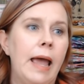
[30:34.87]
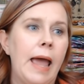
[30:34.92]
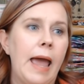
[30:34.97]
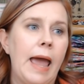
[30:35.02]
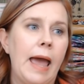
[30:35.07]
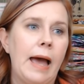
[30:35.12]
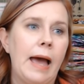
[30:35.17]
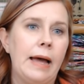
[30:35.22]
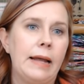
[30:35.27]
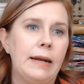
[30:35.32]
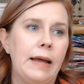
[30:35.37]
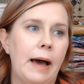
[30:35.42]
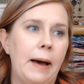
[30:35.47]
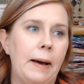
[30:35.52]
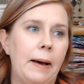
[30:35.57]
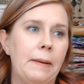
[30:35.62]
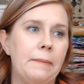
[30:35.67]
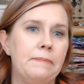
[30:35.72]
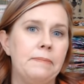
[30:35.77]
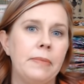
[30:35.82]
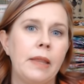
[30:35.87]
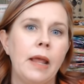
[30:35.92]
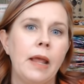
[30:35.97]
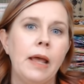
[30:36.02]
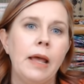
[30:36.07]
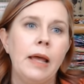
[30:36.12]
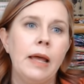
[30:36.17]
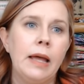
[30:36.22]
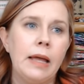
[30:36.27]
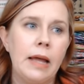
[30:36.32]
And, um,
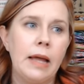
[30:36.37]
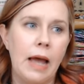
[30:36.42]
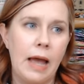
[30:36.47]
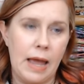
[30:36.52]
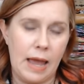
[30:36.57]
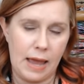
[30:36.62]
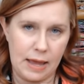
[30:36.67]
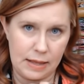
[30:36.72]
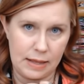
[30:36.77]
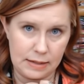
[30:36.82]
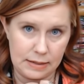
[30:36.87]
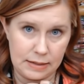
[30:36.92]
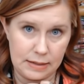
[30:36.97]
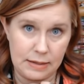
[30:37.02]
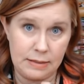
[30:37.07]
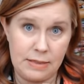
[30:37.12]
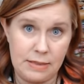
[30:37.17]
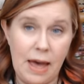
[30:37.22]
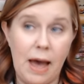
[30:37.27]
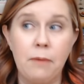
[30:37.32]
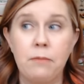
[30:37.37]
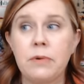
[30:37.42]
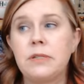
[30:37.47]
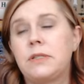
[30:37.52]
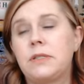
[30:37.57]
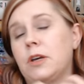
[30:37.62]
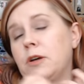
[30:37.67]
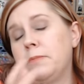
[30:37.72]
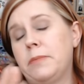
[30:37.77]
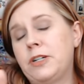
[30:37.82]
and that was
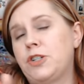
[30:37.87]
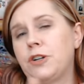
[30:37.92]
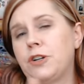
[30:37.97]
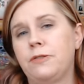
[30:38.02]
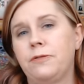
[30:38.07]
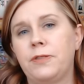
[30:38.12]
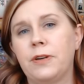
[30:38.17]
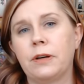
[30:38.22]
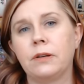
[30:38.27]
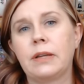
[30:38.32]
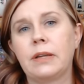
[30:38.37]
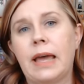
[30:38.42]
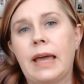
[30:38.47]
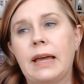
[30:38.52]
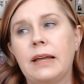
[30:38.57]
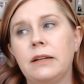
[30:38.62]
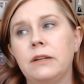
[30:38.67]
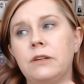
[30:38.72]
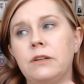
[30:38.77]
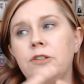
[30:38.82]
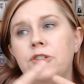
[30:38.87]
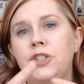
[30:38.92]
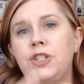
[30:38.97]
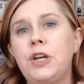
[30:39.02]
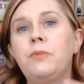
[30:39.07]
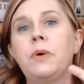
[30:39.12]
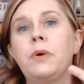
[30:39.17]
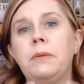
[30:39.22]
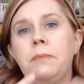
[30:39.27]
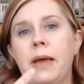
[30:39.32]
their mission field. And she
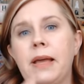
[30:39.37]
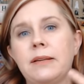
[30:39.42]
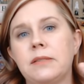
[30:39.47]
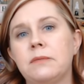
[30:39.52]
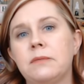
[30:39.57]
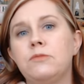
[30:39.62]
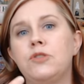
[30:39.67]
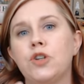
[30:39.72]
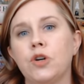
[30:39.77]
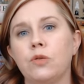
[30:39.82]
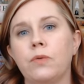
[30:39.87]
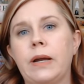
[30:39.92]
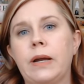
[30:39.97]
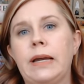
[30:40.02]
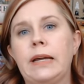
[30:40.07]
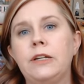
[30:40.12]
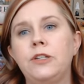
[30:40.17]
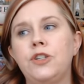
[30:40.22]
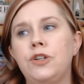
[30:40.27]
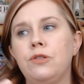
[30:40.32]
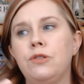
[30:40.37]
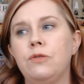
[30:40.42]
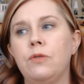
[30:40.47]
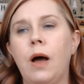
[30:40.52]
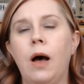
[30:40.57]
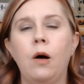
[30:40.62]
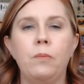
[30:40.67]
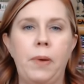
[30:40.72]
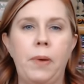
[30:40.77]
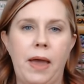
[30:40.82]
would make some jewelry to
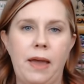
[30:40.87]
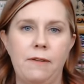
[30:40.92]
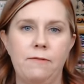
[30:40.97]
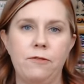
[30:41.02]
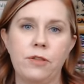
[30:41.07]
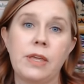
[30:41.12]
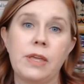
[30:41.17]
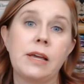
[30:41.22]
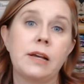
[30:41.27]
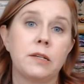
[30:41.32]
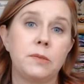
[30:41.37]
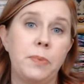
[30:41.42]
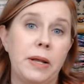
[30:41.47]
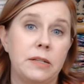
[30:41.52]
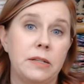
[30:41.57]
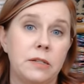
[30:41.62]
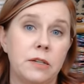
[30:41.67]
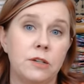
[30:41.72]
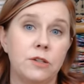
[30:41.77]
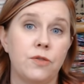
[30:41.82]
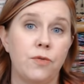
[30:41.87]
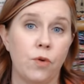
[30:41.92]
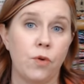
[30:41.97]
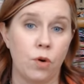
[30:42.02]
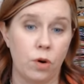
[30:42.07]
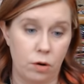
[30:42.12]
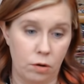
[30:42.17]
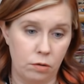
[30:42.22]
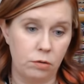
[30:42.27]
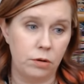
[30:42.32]
help pay for the expenses
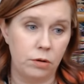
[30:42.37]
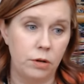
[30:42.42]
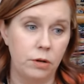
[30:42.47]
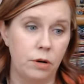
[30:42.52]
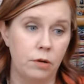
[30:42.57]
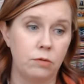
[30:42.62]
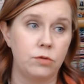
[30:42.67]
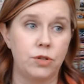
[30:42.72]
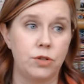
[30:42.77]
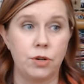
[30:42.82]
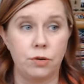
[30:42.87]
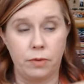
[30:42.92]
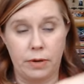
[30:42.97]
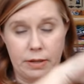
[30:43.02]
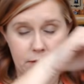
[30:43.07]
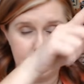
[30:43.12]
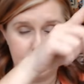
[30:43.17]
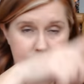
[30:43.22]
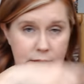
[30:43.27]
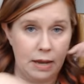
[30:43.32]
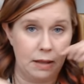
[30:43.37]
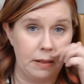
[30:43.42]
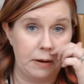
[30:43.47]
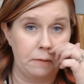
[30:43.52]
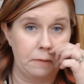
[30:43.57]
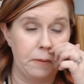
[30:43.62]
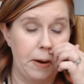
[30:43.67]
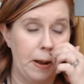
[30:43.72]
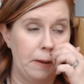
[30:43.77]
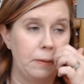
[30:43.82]
for, you know, doing sailing
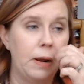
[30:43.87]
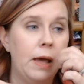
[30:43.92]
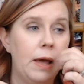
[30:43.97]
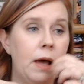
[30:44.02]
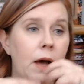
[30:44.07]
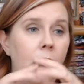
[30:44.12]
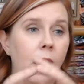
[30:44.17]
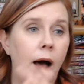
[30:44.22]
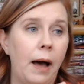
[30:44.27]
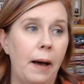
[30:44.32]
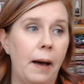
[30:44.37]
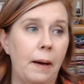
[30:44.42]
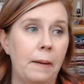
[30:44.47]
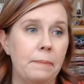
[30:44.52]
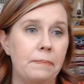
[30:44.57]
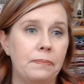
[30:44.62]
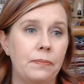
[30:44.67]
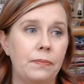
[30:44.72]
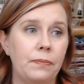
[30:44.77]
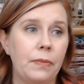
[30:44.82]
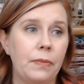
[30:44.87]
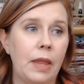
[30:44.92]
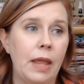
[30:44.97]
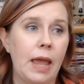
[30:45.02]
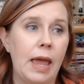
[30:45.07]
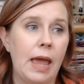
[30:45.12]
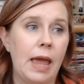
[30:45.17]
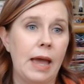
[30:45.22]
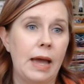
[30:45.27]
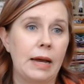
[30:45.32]
around. Um,
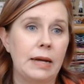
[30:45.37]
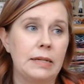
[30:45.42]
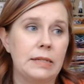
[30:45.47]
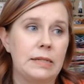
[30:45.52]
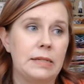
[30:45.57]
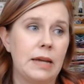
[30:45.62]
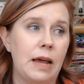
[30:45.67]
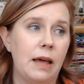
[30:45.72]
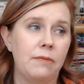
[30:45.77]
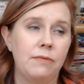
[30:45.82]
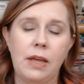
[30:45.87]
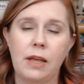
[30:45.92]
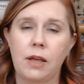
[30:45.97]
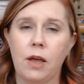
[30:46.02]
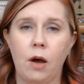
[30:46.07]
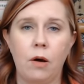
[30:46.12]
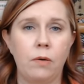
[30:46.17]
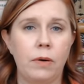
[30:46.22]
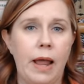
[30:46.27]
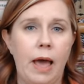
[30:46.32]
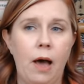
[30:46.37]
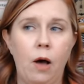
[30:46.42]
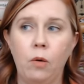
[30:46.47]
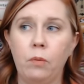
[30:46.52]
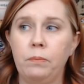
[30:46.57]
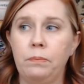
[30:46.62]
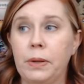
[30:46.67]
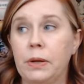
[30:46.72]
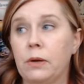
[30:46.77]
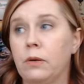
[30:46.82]
and uh, they go and
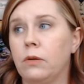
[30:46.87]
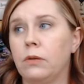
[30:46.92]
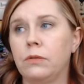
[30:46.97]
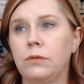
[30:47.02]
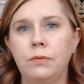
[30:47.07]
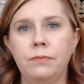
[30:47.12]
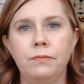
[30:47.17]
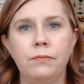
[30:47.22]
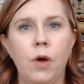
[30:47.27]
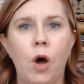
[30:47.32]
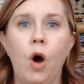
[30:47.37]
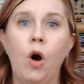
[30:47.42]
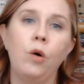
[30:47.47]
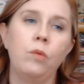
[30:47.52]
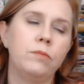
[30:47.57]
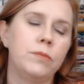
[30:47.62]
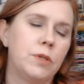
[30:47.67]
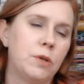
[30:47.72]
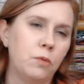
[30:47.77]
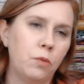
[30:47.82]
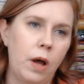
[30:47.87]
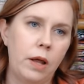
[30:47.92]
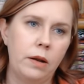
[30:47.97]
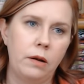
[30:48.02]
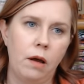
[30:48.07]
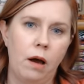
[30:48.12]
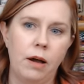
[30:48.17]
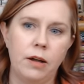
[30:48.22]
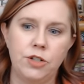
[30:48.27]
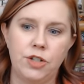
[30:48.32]
help build homes and
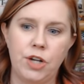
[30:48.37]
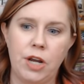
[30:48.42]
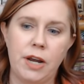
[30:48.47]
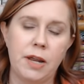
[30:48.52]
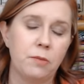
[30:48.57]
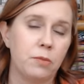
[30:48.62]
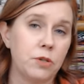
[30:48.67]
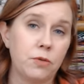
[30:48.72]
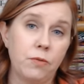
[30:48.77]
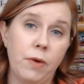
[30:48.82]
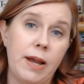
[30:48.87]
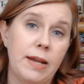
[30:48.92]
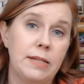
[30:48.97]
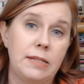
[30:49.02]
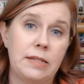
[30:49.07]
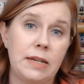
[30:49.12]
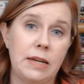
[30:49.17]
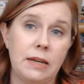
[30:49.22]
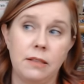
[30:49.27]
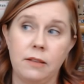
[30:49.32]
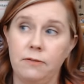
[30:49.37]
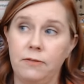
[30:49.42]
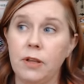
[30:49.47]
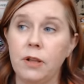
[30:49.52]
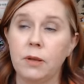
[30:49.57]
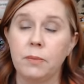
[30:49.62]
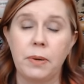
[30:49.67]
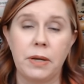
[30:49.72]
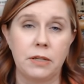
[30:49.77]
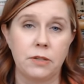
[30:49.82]
whatnot. Jenny was raised in the
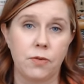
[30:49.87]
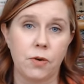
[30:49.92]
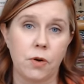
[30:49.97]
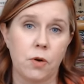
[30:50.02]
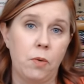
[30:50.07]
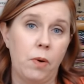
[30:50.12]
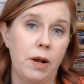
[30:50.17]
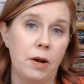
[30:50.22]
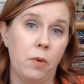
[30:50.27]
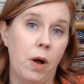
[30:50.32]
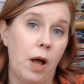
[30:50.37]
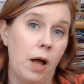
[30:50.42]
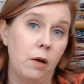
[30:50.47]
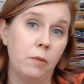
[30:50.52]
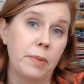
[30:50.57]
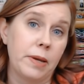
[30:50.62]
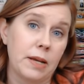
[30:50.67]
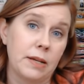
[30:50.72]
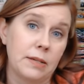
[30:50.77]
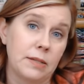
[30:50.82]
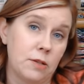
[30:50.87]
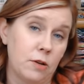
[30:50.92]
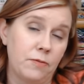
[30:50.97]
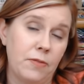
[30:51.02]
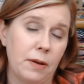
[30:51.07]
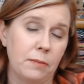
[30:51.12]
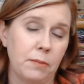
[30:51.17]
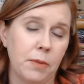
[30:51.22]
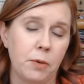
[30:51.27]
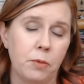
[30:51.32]
Philippines for quite a while because their
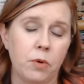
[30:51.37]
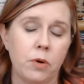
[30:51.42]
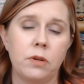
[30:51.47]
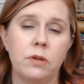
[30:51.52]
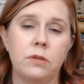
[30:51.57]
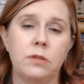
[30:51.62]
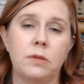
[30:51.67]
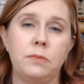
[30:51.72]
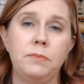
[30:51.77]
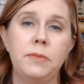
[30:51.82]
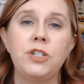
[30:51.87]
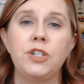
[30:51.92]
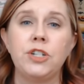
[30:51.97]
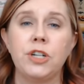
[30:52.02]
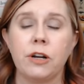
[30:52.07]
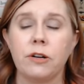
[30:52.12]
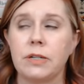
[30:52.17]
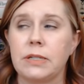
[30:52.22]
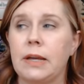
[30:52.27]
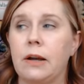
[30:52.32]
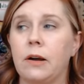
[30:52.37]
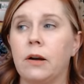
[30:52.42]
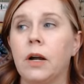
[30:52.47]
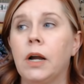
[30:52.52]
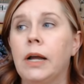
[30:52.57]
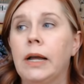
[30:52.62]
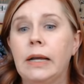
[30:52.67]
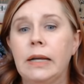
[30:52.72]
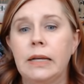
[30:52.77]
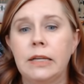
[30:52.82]
family was missionaries there.
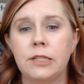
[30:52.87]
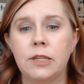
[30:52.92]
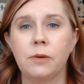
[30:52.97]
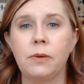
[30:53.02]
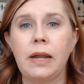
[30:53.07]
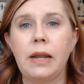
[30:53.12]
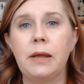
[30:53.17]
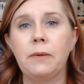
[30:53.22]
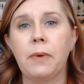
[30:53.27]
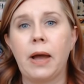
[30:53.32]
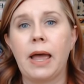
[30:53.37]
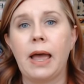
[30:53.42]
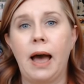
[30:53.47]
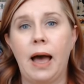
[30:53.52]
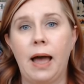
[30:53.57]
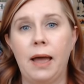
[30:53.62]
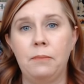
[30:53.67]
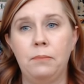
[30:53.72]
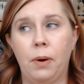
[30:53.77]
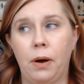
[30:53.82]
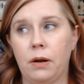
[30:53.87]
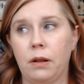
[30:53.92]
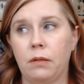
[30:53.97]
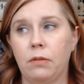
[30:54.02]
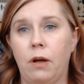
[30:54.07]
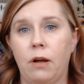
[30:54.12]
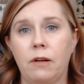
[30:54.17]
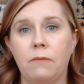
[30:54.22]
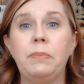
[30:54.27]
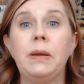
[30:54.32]
So anyway, I bought a
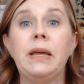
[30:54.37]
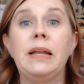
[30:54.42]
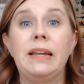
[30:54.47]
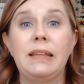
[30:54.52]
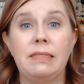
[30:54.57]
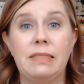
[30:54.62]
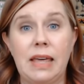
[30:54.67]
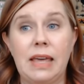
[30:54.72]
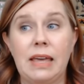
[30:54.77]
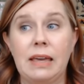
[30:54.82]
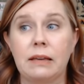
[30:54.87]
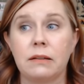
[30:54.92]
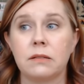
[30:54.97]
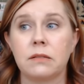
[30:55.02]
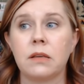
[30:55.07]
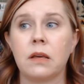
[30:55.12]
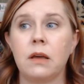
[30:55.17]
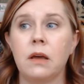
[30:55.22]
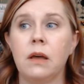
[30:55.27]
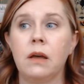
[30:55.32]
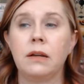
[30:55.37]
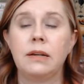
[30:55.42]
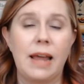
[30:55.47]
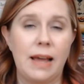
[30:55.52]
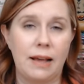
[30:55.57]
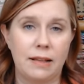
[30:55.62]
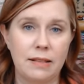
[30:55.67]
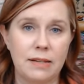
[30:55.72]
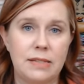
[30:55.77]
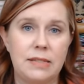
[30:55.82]
lot of beaded things,
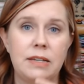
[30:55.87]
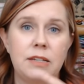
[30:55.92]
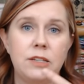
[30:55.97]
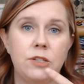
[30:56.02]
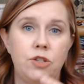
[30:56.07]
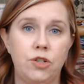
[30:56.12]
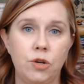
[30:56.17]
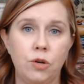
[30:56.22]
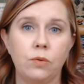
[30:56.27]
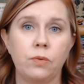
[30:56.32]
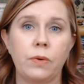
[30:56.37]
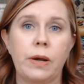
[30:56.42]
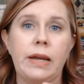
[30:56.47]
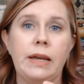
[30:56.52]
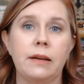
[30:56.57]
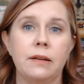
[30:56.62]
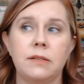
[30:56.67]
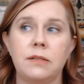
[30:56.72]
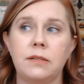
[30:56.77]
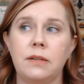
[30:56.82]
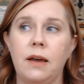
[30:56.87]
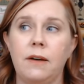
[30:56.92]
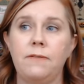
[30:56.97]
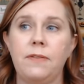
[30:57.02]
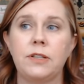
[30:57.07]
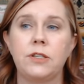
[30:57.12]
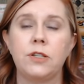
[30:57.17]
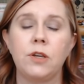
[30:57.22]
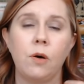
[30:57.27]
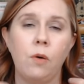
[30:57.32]
necklaces, jewelry and stuff.
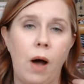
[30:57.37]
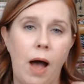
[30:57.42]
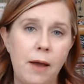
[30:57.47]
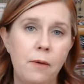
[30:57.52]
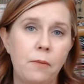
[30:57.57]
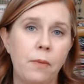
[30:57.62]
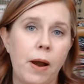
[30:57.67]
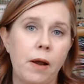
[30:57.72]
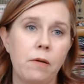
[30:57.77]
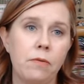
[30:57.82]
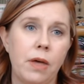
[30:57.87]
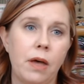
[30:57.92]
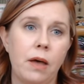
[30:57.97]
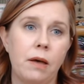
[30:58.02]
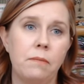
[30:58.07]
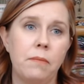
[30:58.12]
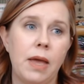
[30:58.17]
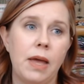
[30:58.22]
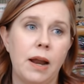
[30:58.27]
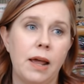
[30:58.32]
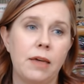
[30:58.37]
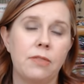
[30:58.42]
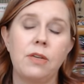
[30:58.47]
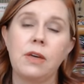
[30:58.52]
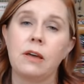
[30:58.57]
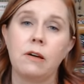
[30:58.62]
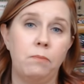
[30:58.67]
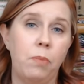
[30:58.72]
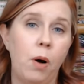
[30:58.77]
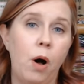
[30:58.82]
And so I wear them and I
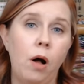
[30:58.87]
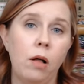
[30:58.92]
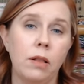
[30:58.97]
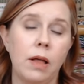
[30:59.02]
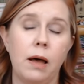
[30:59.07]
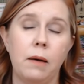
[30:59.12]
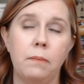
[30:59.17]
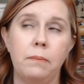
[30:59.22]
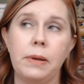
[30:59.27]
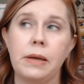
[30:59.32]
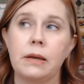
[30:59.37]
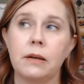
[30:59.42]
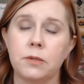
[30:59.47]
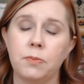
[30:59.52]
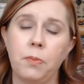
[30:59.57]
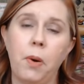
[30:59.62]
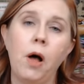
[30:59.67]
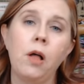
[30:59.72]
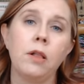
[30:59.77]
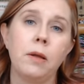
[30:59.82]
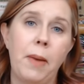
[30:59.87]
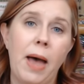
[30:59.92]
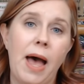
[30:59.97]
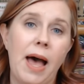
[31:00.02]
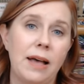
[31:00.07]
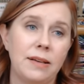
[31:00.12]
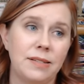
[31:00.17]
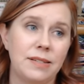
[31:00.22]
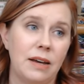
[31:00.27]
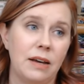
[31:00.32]
think of Paula because Paula
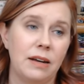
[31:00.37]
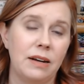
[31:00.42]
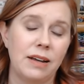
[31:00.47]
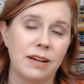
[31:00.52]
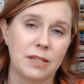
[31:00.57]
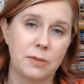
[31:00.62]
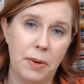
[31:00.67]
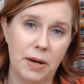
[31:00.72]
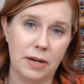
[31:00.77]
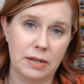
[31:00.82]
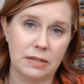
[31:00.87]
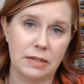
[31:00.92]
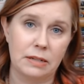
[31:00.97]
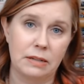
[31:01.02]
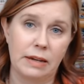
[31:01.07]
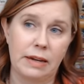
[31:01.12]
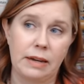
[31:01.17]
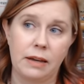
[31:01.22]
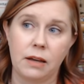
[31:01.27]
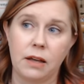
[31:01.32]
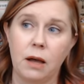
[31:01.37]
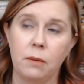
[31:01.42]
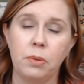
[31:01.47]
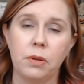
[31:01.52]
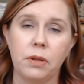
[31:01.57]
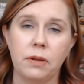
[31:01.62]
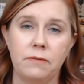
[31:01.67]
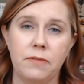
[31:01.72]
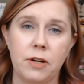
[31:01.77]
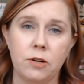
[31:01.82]
passed unexpectedly a couple
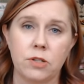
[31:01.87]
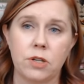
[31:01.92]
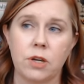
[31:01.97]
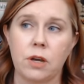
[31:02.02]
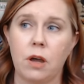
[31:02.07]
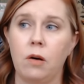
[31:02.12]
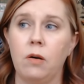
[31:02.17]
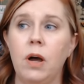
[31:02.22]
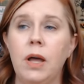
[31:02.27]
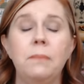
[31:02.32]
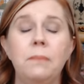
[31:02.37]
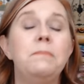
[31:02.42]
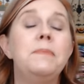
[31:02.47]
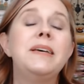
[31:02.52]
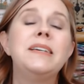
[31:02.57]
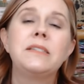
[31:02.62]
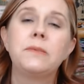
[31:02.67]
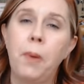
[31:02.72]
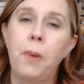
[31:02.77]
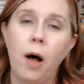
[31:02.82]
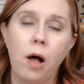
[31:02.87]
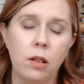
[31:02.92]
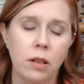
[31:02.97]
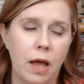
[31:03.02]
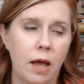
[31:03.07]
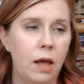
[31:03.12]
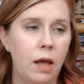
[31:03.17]
of years ago, Miz Paula.